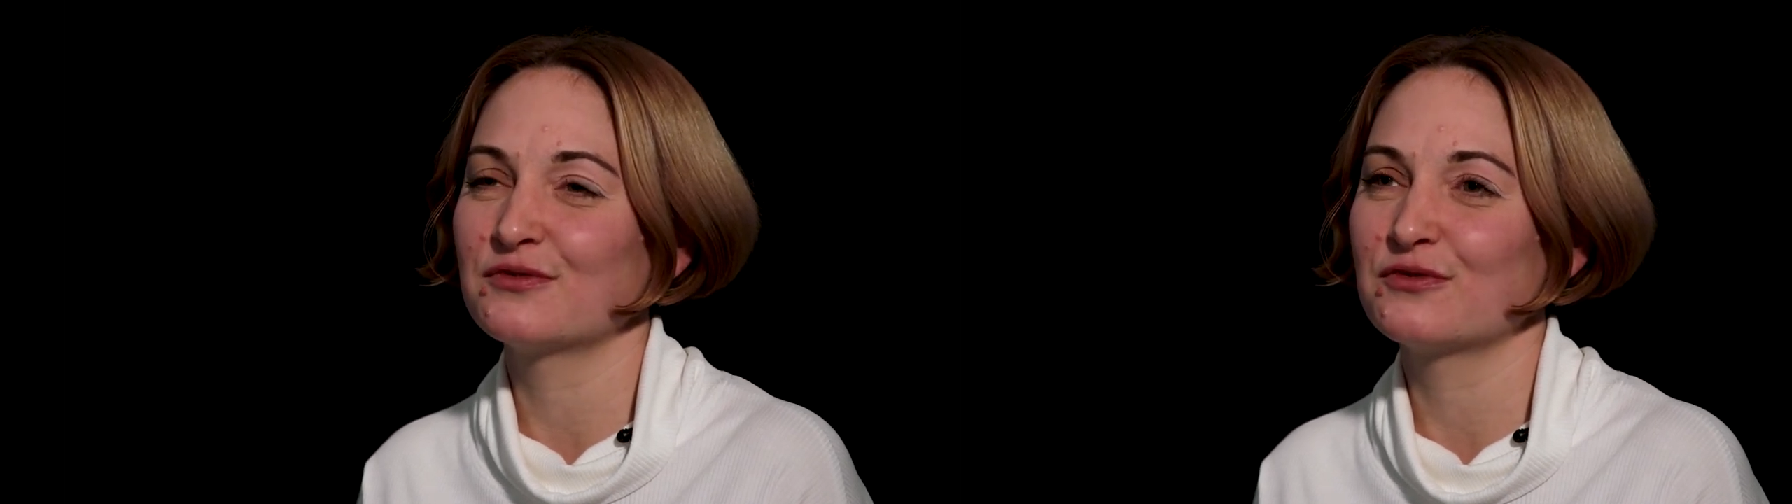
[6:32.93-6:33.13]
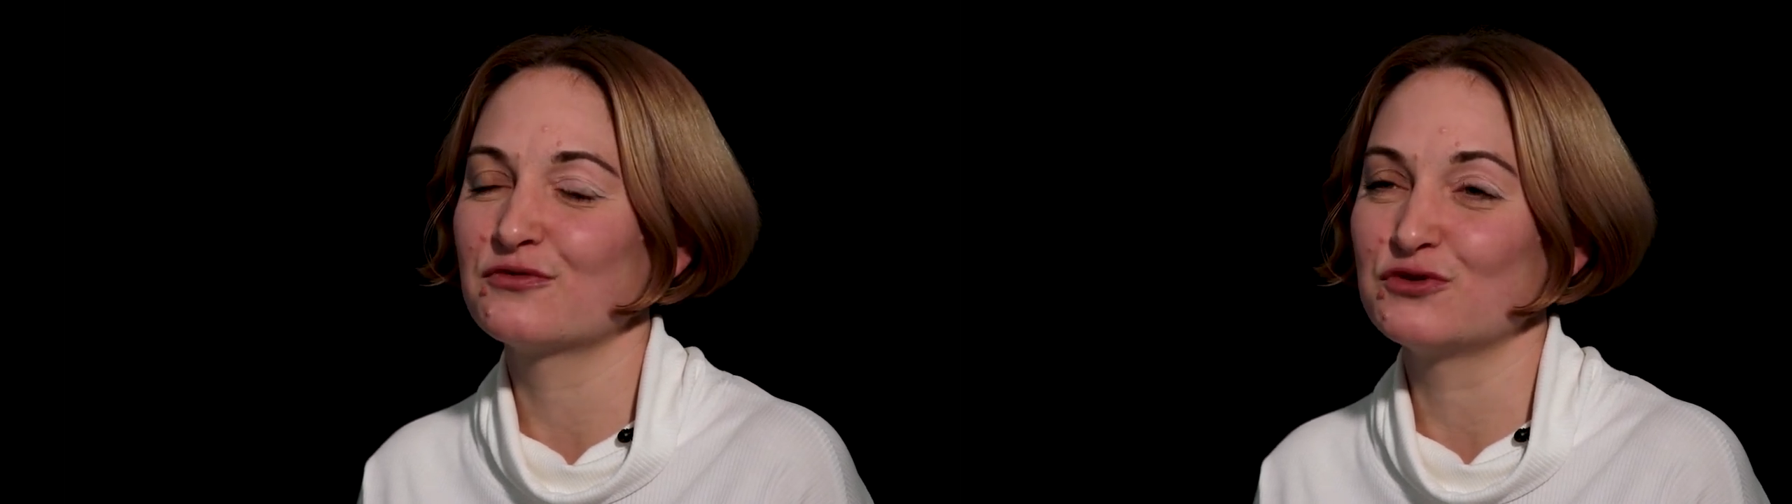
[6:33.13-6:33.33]

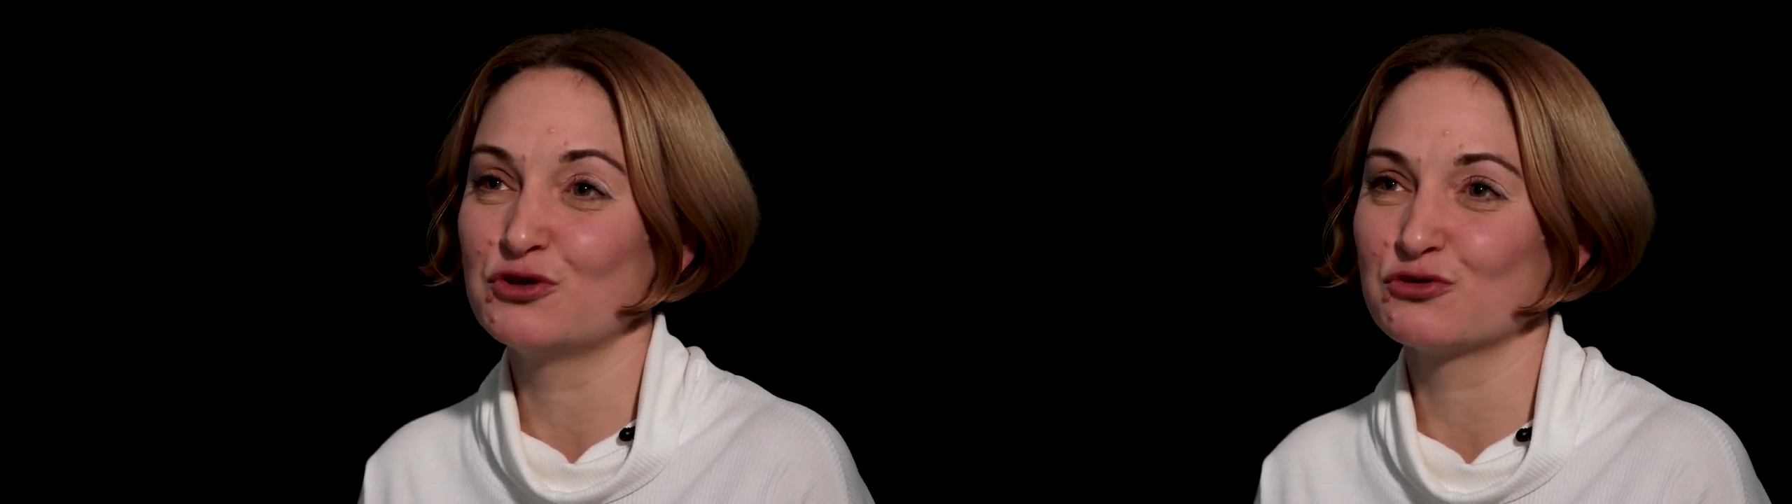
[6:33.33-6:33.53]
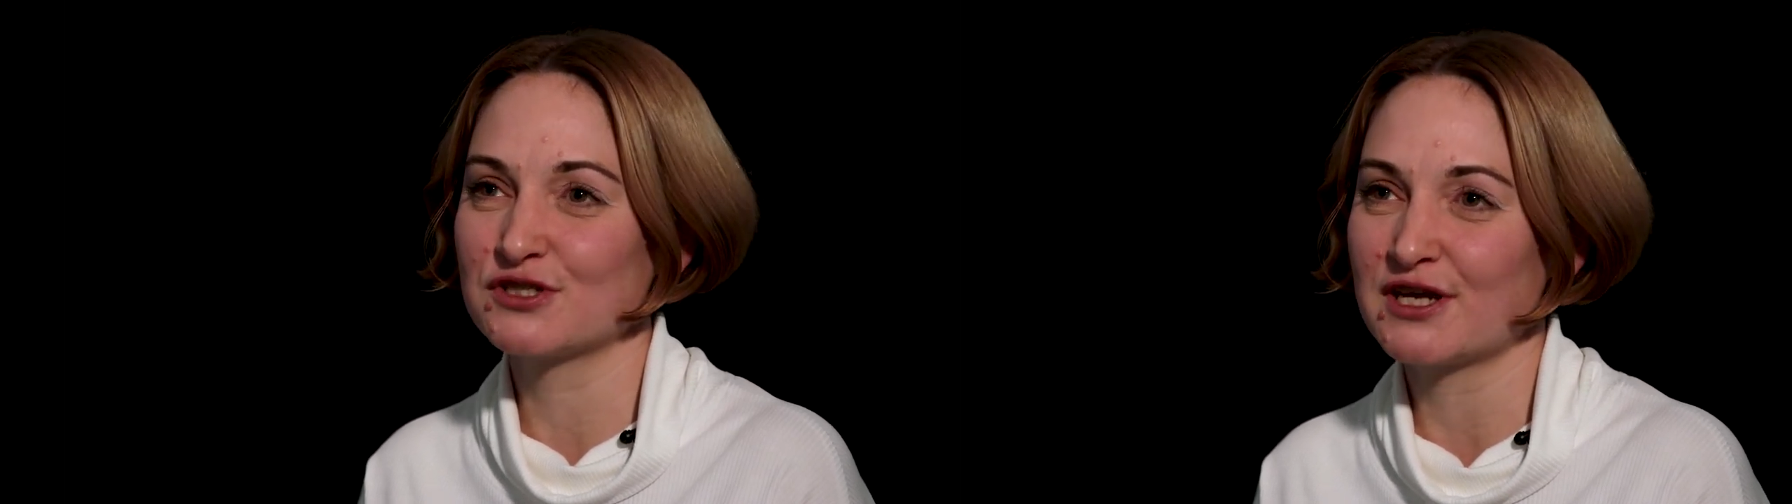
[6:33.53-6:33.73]
of
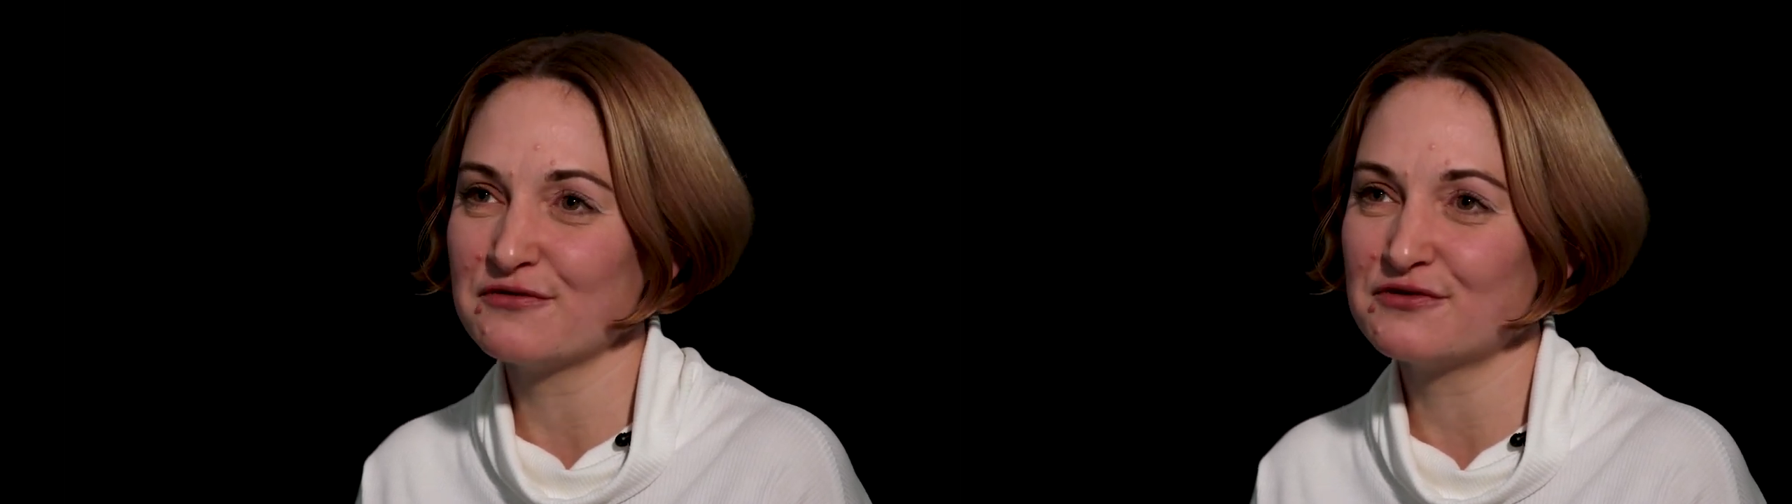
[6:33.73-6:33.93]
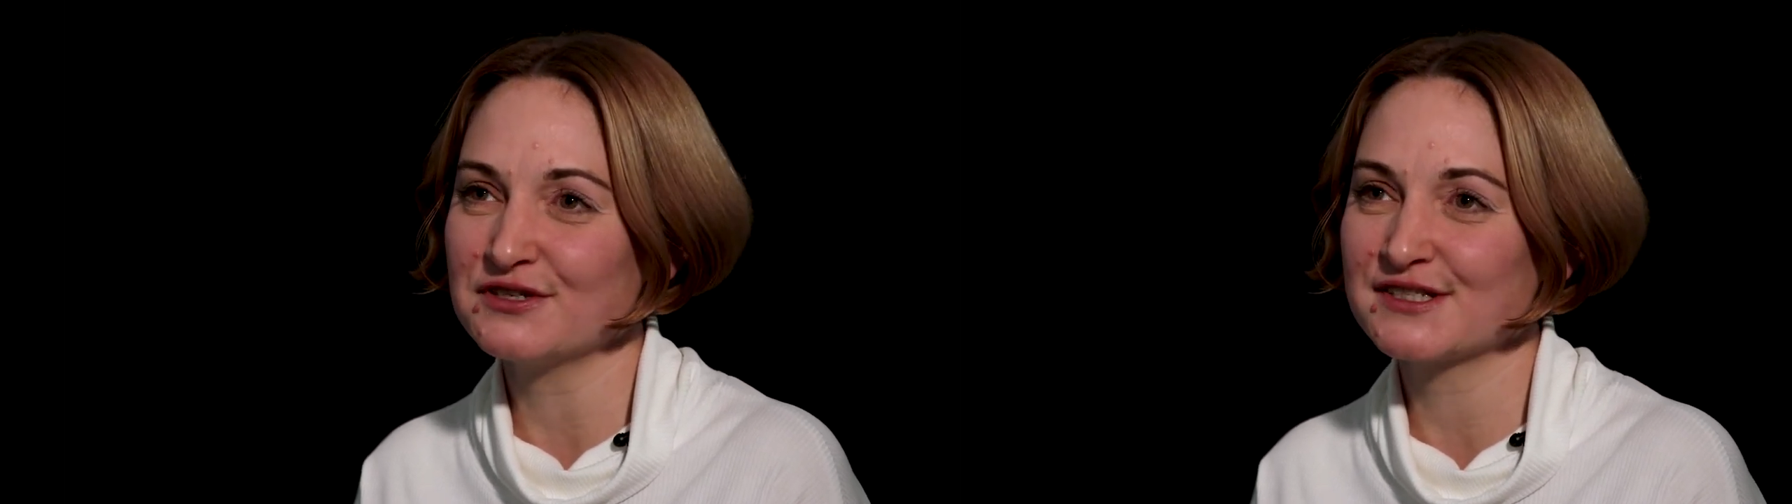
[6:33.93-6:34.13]
new
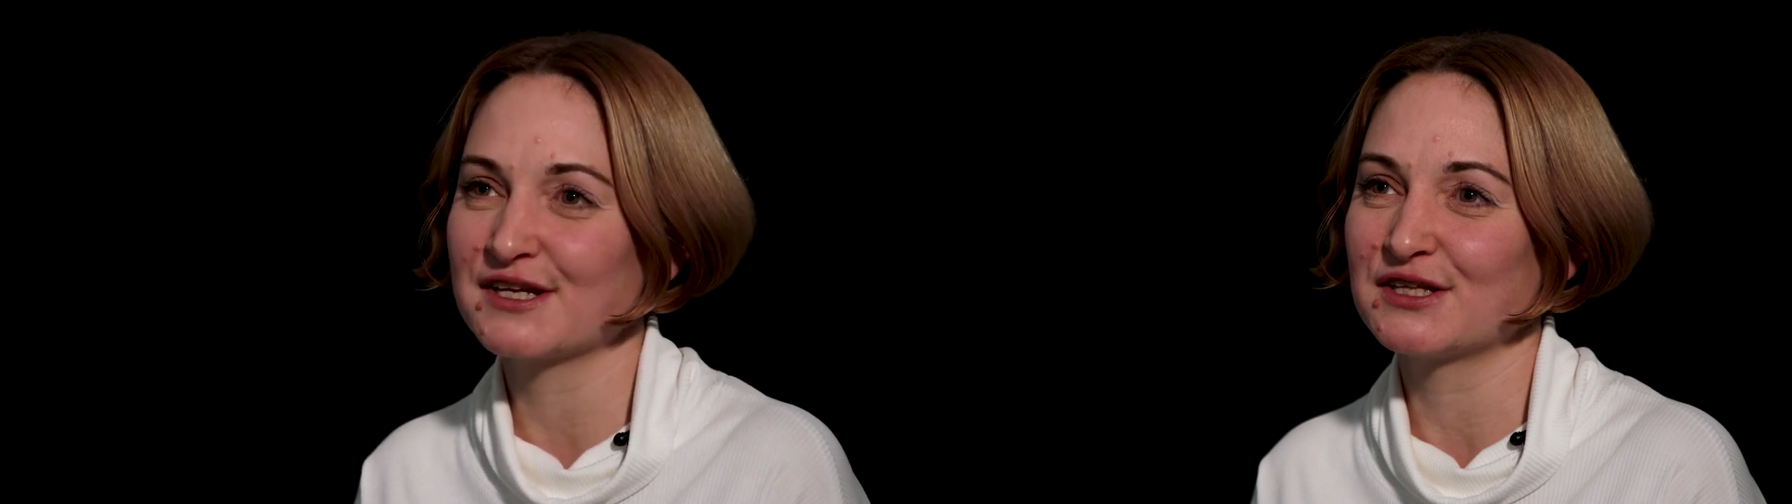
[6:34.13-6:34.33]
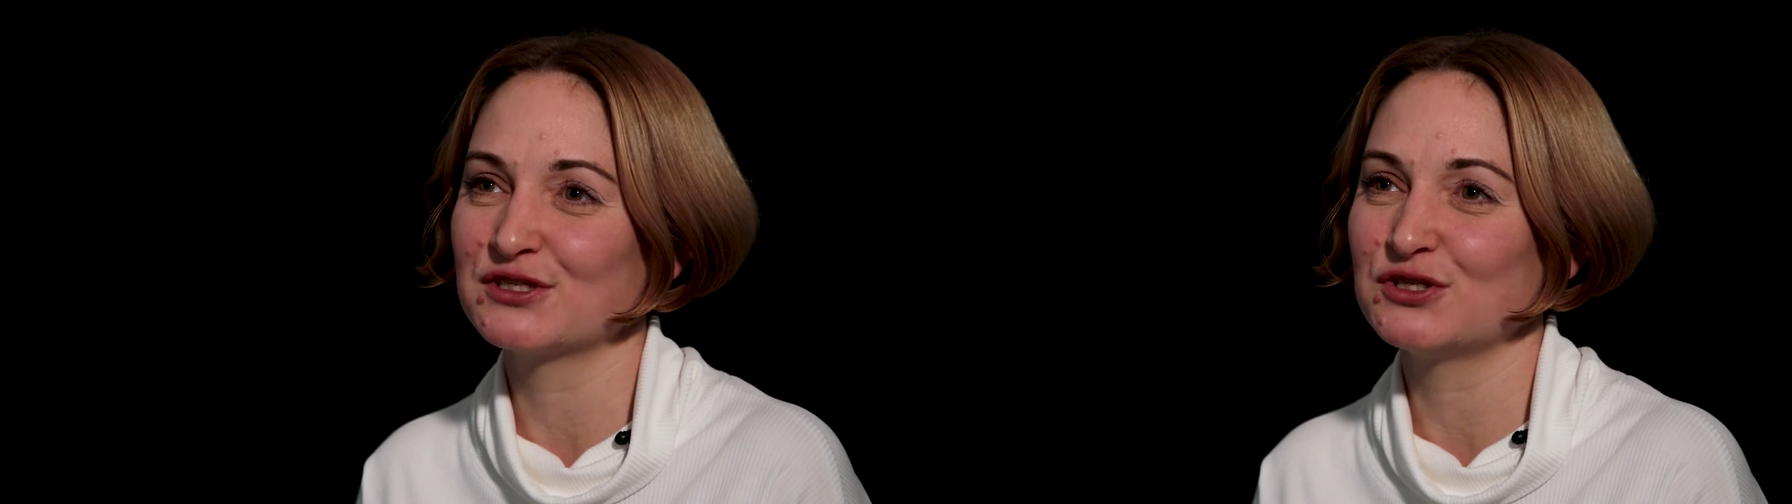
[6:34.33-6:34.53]
ciphers and